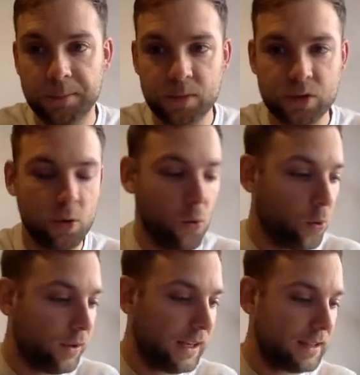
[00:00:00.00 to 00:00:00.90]
So
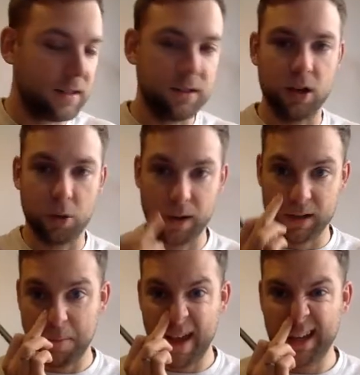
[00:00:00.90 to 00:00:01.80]
all you need to do
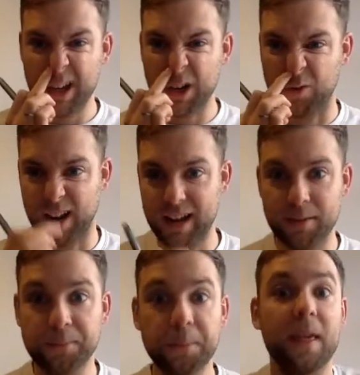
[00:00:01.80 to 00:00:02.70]
is make a grid,
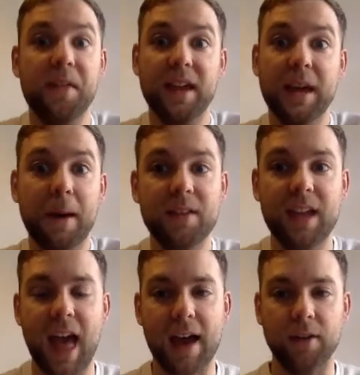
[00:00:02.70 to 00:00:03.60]
think about
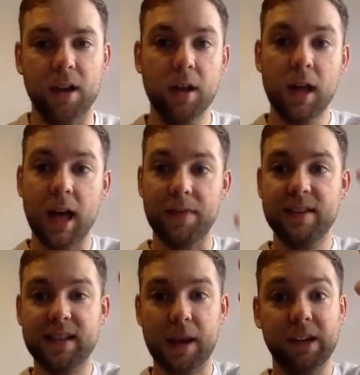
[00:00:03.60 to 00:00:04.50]
the area, and
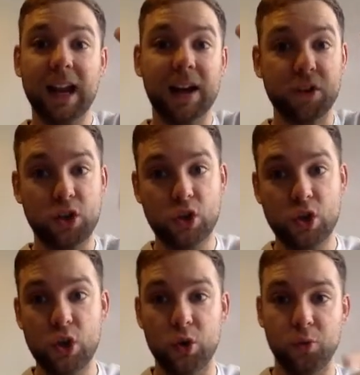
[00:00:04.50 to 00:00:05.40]
this time you can have it
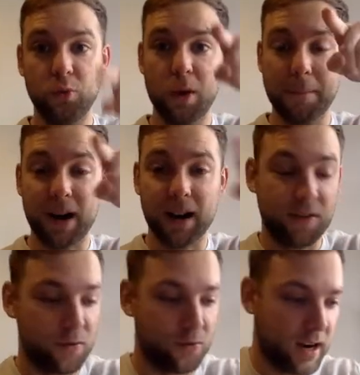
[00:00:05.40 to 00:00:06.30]
2 by
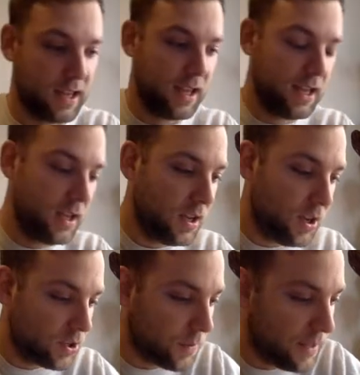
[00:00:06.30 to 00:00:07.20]
3.
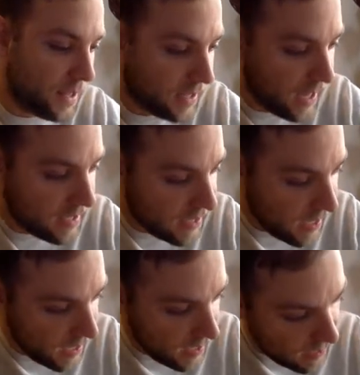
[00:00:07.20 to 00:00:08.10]
So in this case
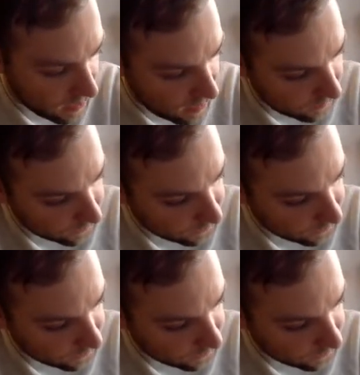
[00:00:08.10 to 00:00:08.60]
here,